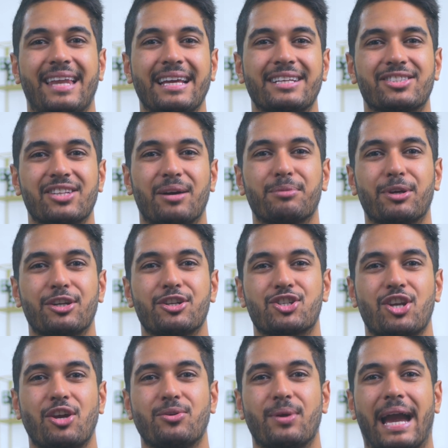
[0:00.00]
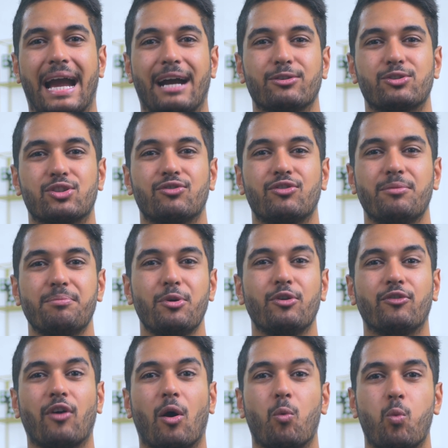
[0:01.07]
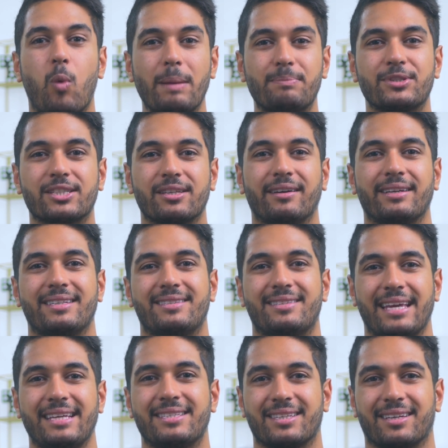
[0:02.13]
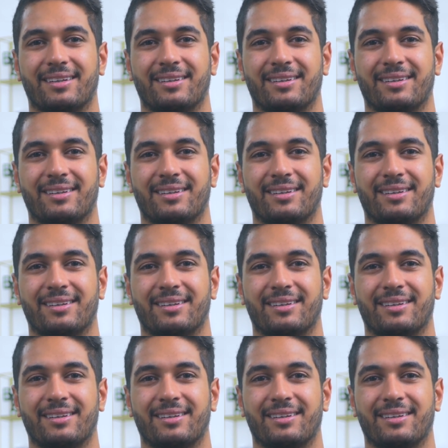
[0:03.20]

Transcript: Next, I'm going to show you how to remove website data.